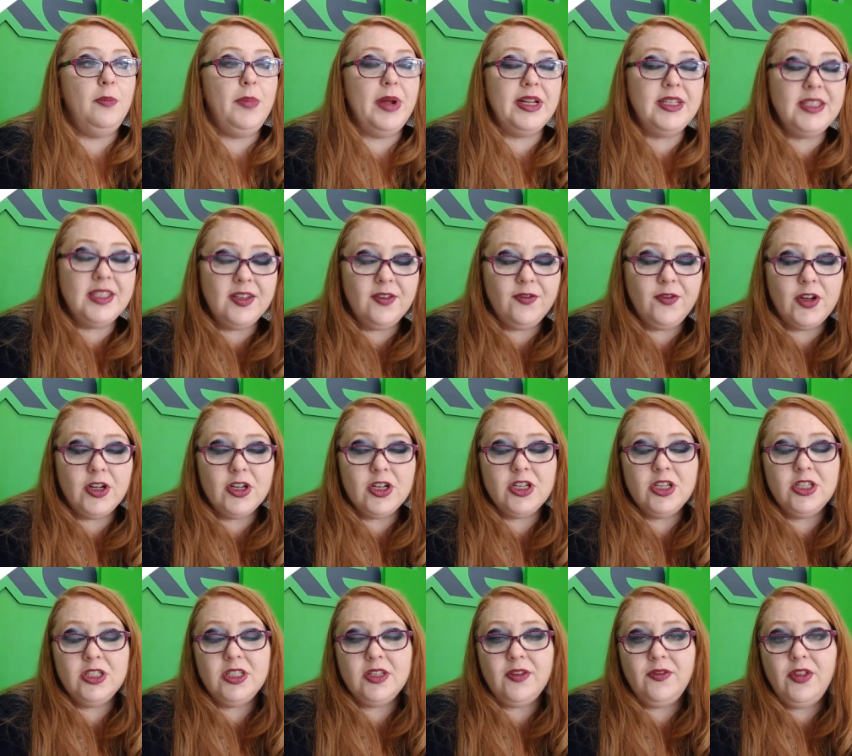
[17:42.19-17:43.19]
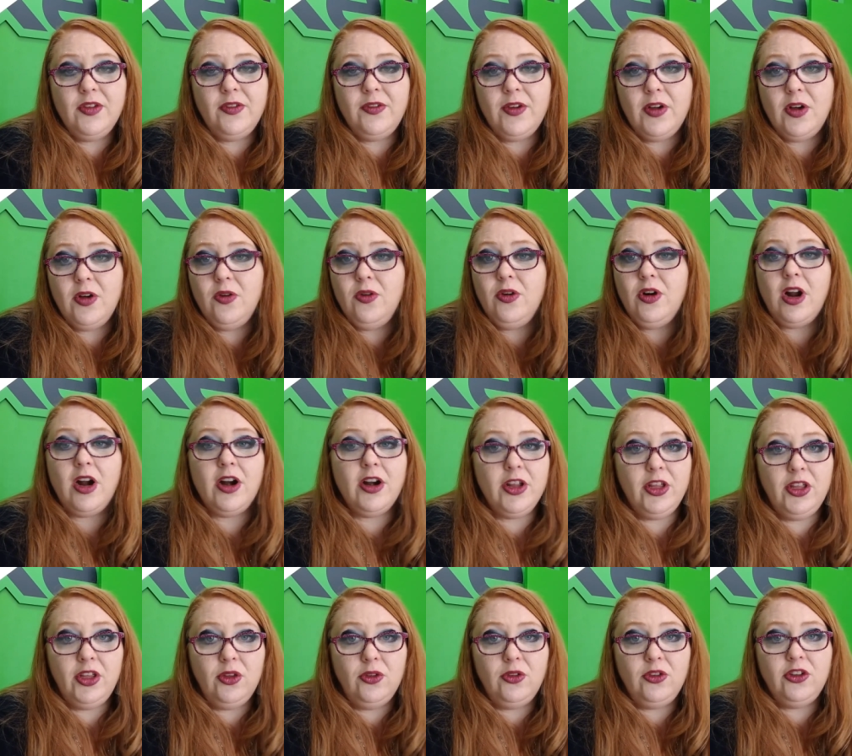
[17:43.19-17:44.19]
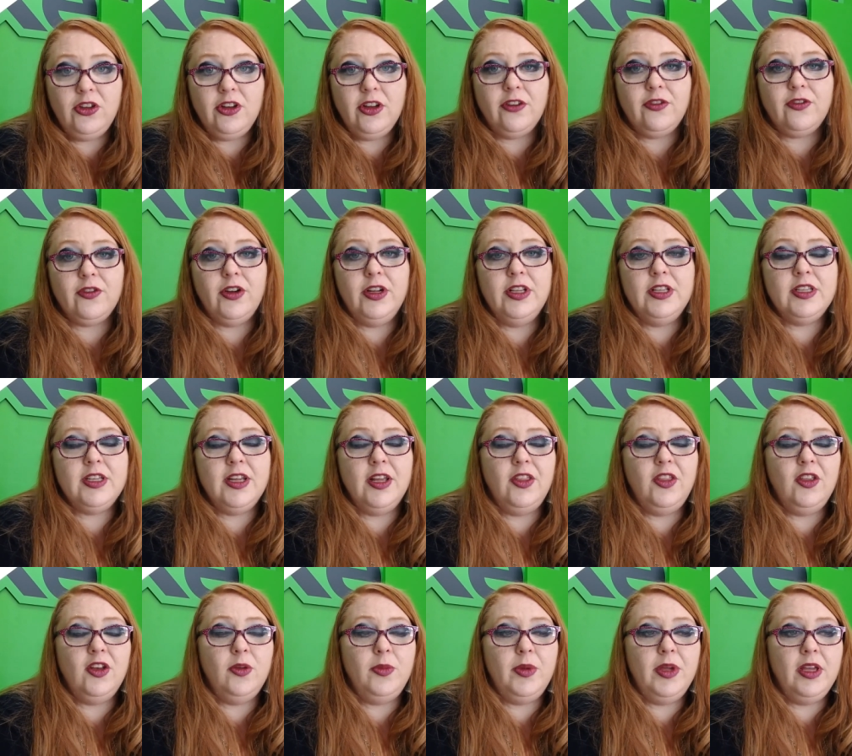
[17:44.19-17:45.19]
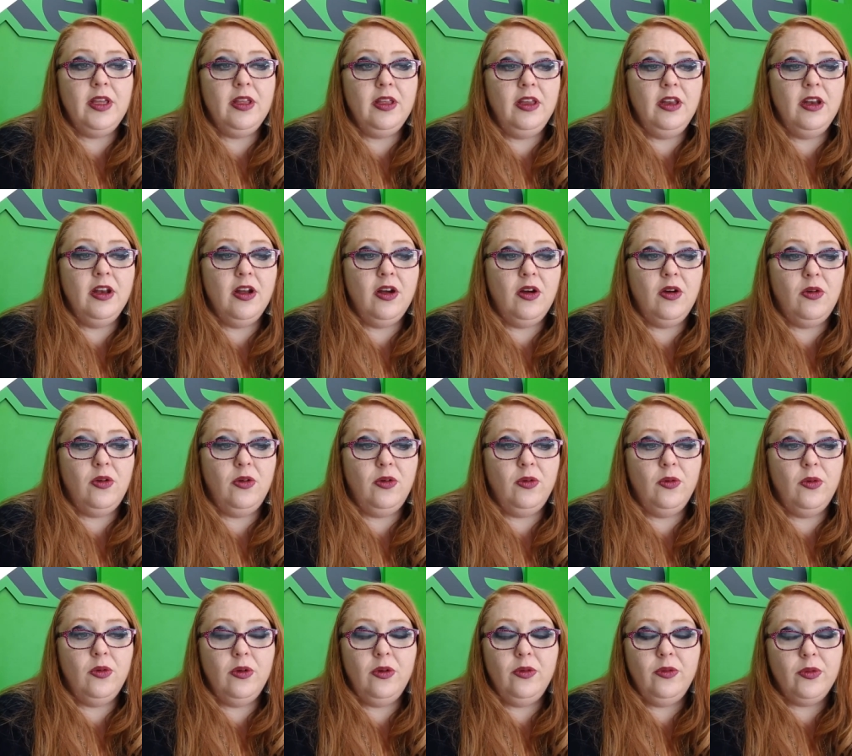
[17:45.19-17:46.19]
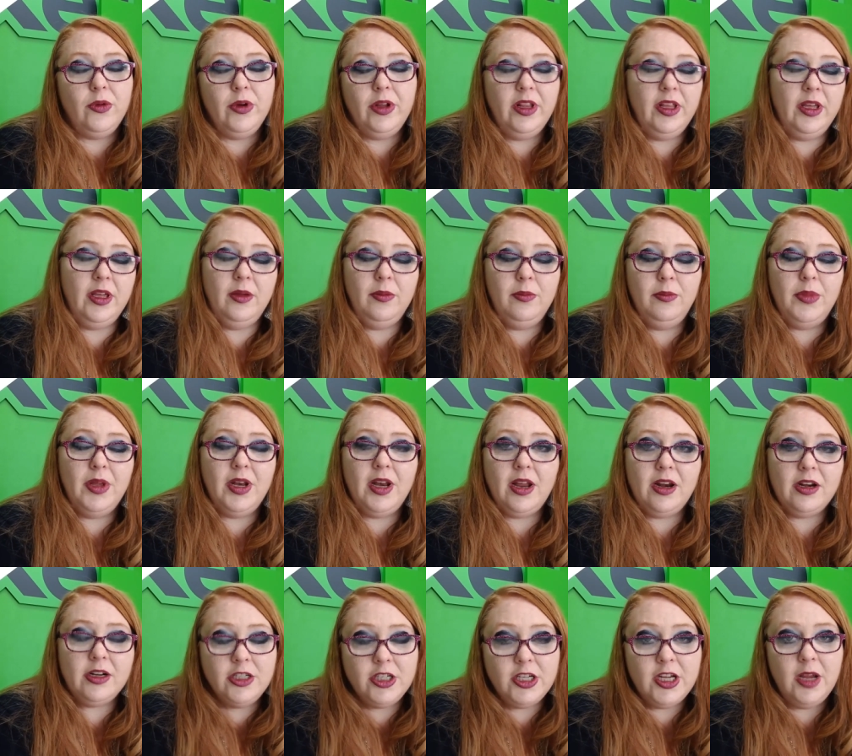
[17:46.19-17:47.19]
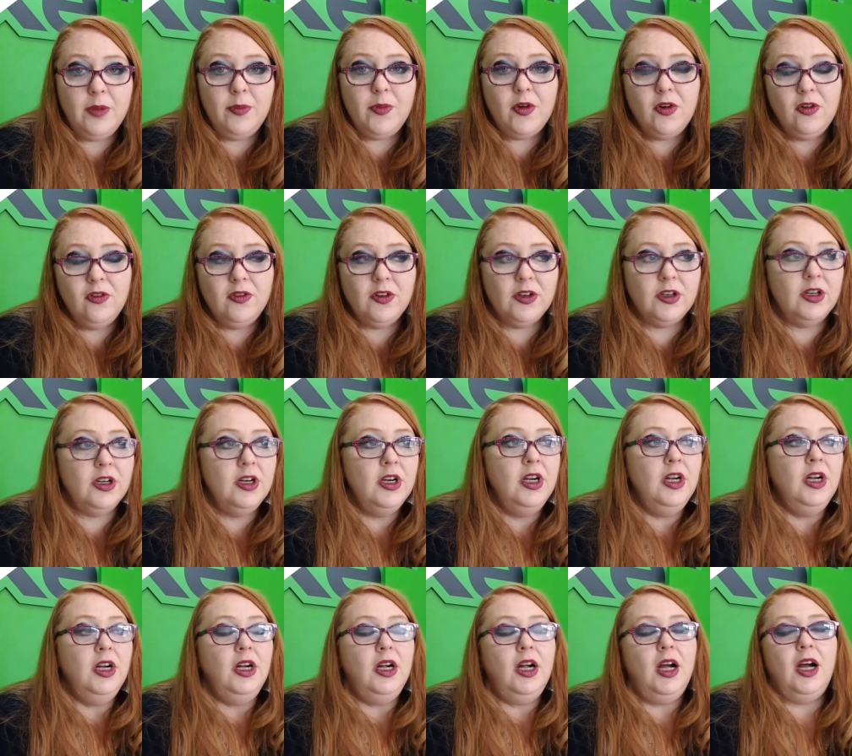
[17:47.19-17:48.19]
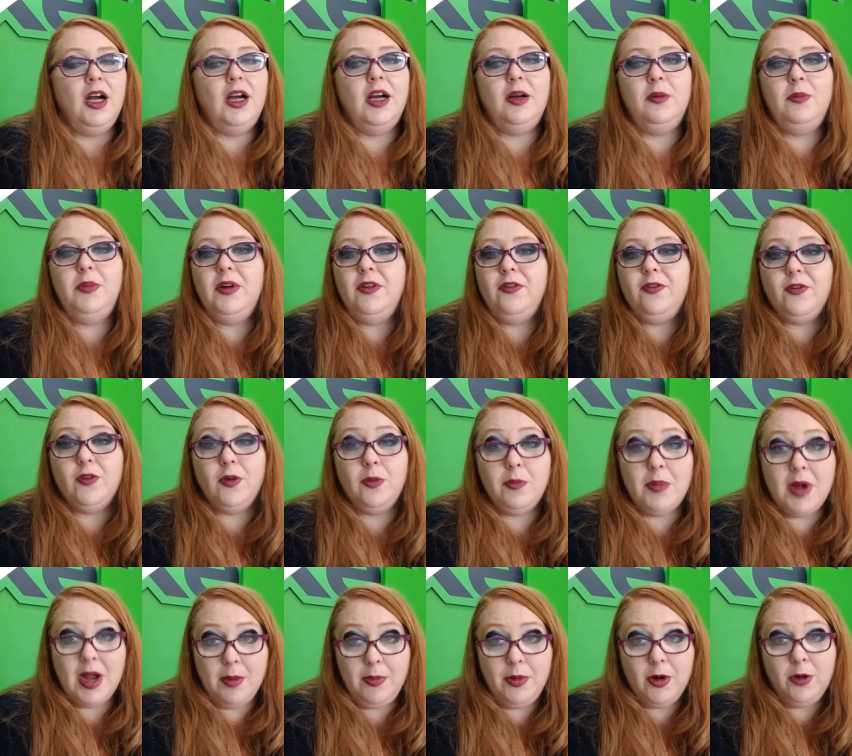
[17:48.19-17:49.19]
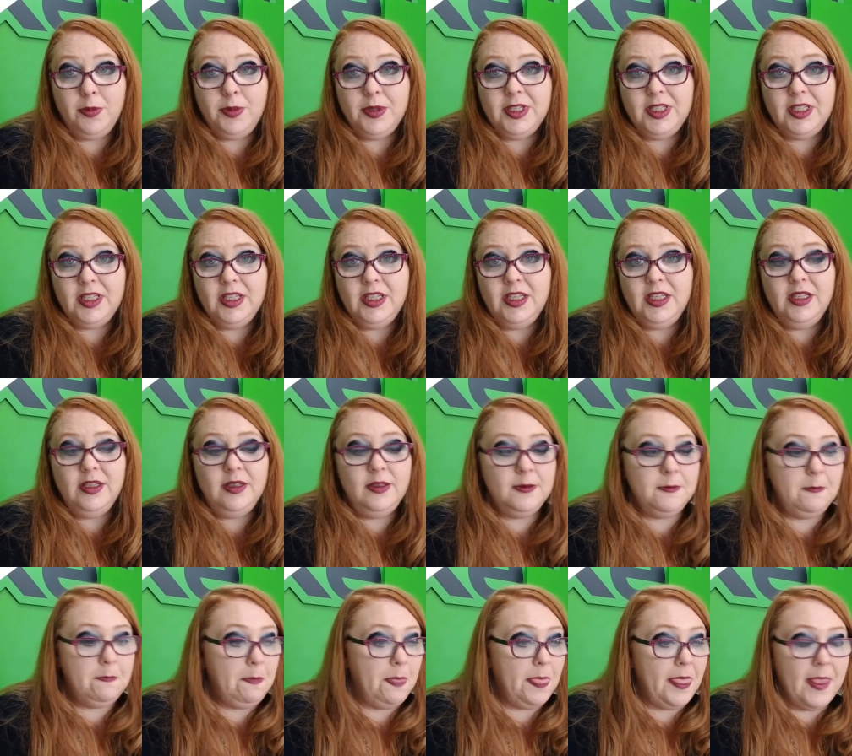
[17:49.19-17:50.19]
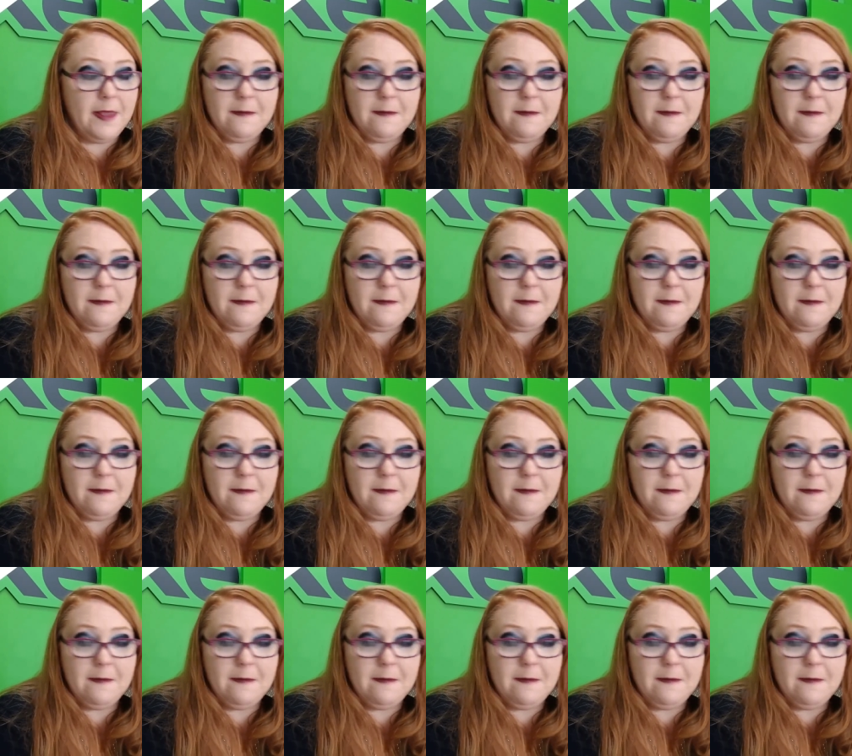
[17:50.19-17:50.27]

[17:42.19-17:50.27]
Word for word: Basic functions of the phone, not a huge difference. Nothing to be, you know, really been out of shape over. But for my purposes,